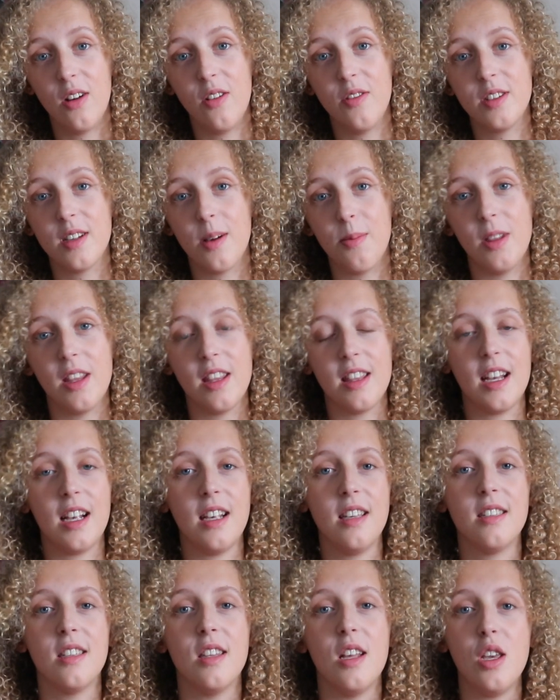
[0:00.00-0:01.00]
of some of the
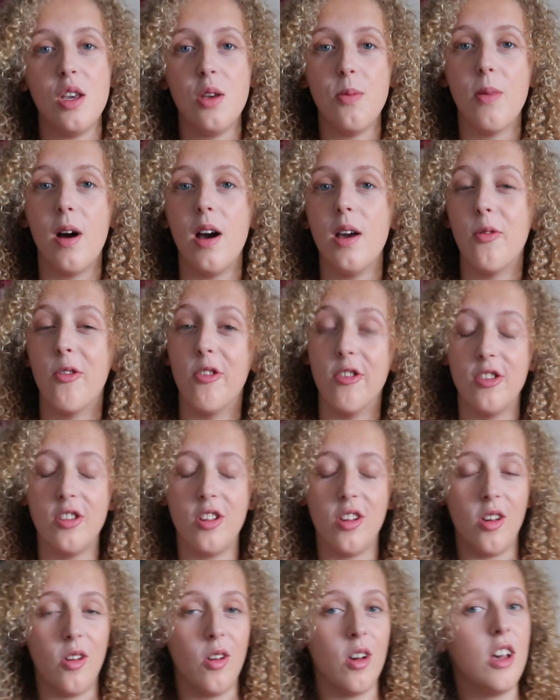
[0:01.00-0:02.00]
things that you might want
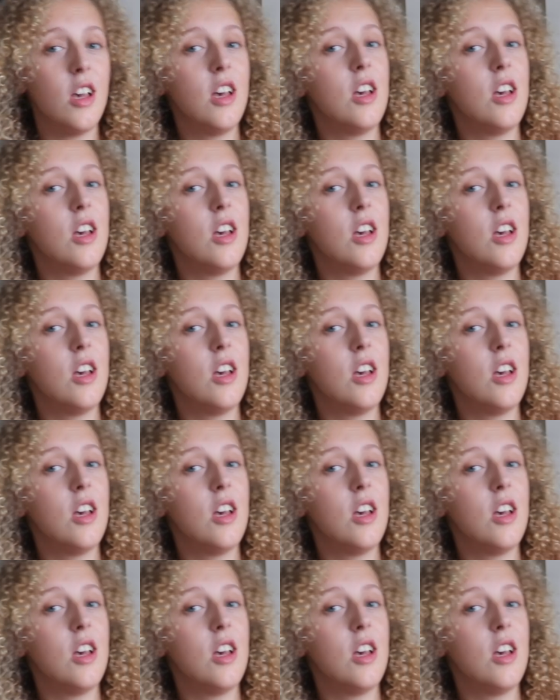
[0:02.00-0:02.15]
to